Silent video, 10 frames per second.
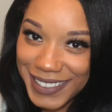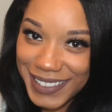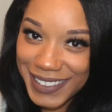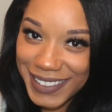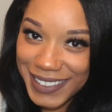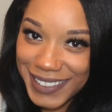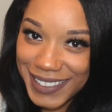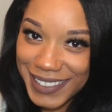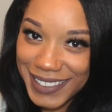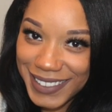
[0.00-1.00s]

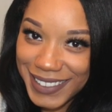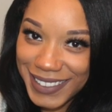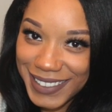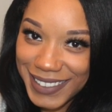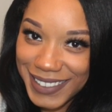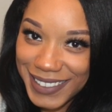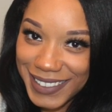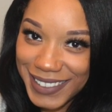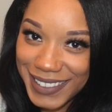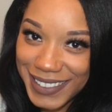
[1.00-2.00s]

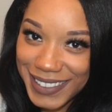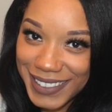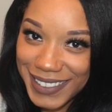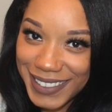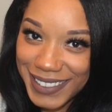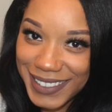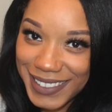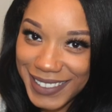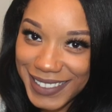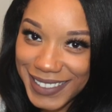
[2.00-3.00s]

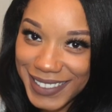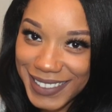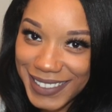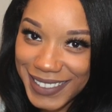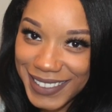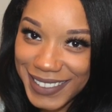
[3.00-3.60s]
Nothing is said.